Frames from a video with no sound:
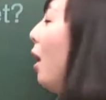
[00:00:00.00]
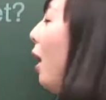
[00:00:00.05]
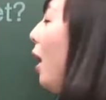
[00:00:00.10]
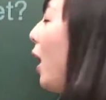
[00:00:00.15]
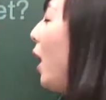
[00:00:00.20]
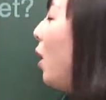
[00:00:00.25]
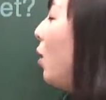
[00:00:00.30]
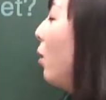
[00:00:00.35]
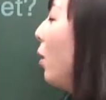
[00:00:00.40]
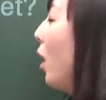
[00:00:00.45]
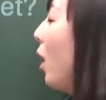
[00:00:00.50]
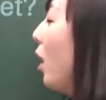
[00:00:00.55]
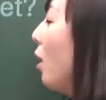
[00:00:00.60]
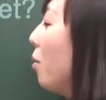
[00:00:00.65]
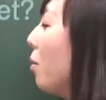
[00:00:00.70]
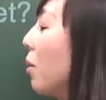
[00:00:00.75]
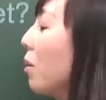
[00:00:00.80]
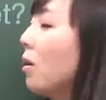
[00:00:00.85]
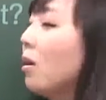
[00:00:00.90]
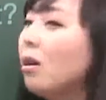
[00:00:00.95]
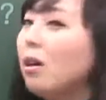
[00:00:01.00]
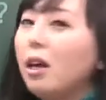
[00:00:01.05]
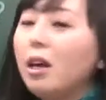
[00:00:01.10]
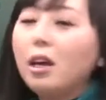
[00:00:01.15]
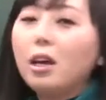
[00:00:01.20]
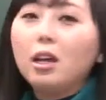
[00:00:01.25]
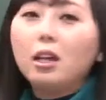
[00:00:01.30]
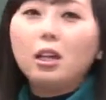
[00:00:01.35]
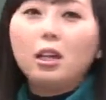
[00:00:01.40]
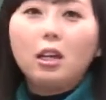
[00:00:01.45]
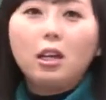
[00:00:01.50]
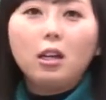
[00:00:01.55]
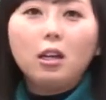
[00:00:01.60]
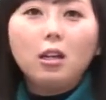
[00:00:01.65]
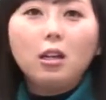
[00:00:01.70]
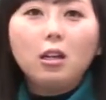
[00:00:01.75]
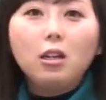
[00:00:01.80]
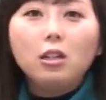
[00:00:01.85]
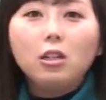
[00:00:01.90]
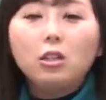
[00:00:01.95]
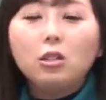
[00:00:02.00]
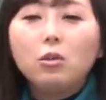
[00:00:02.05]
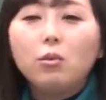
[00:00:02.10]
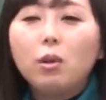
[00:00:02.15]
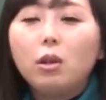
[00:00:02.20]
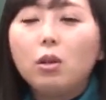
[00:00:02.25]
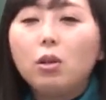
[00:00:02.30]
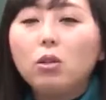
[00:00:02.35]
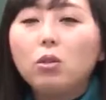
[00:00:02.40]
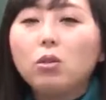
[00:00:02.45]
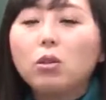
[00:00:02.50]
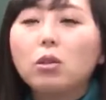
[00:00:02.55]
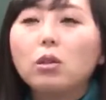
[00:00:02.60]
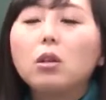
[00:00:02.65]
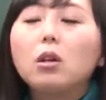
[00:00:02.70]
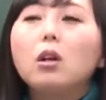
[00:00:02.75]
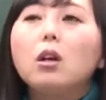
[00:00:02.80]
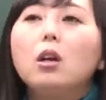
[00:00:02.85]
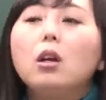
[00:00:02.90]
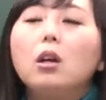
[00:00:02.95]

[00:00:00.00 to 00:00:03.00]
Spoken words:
However, like in English, when you're